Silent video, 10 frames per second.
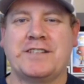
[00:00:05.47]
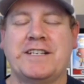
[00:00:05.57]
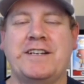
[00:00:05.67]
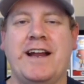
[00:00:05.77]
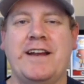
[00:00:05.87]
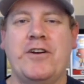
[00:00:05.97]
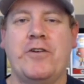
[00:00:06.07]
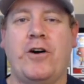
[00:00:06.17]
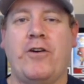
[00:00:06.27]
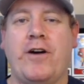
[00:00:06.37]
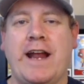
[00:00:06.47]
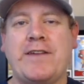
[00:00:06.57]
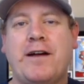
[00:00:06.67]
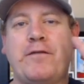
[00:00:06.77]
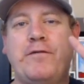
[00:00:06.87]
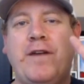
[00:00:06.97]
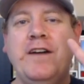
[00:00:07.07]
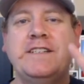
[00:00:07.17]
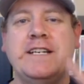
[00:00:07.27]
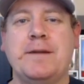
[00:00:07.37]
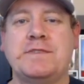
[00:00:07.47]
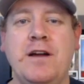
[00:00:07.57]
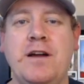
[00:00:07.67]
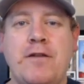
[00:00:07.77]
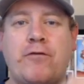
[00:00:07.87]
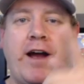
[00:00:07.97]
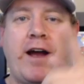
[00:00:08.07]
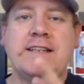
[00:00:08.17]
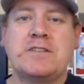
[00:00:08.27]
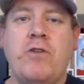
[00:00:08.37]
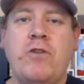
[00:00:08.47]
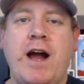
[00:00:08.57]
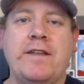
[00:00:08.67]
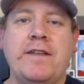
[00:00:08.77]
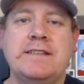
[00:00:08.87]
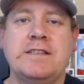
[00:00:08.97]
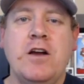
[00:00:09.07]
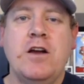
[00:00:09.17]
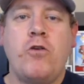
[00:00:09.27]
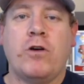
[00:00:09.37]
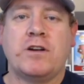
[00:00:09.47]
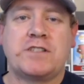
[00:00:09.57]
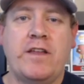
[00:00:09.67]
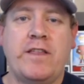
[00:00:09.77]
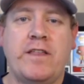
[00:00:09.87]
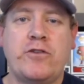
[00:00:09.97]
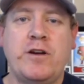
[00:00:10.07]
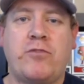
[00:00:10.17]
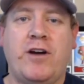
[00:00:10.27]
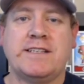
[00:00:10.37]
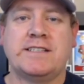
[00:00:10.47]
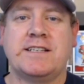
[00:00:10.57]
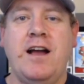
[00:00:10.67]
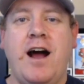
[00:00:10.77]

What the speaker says: the Natty Know-It-All, and I've got 5 tips for high school athletes who are starting the recruiting process